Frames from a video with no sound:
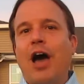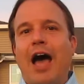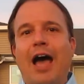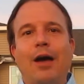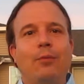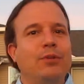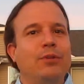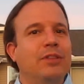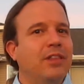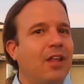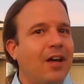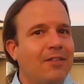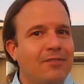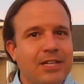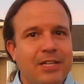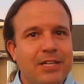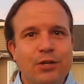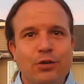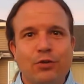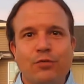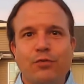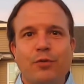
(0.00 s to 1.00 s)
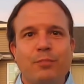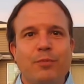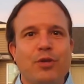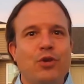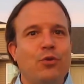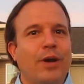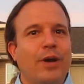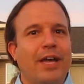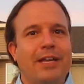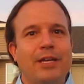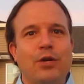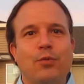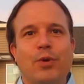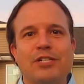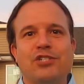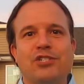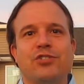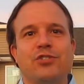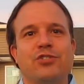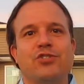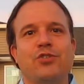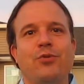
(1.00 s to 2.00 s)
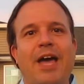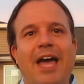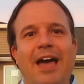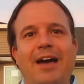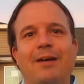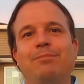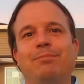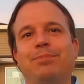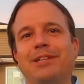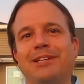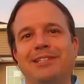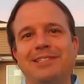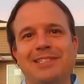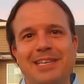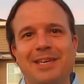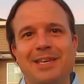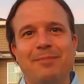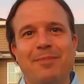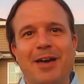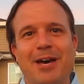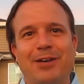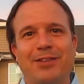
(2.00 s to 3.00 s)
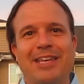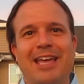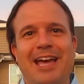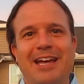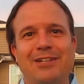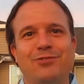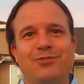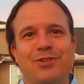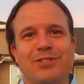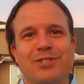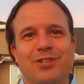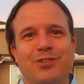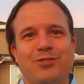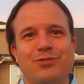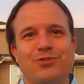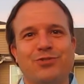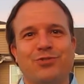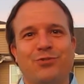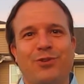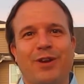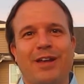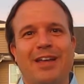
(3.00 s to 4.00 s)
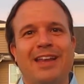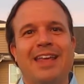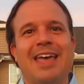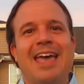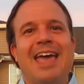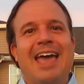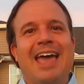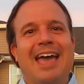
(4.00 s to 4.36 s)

I would love to hear from you. Any questions you have, please email the address on your screen.